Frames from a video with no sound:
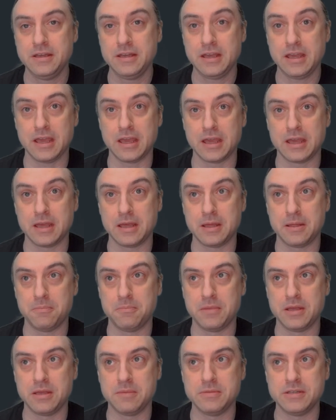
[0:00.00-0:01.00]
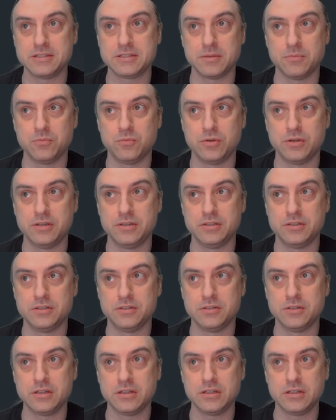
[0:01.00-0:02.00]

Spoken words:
and maybe someone